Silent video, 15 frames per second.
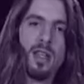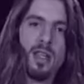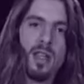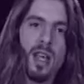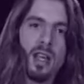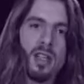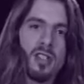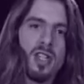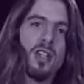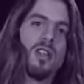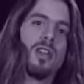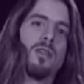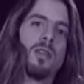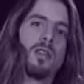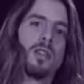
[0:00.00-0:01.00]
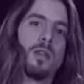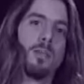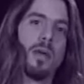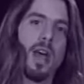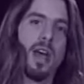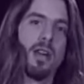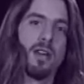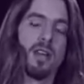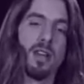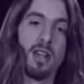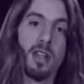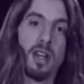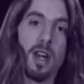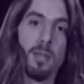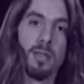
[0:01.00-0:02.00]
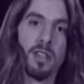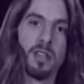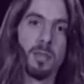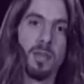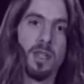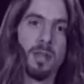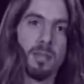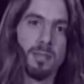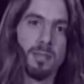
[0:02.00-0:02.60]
Now let's hear the original pattern up to speed.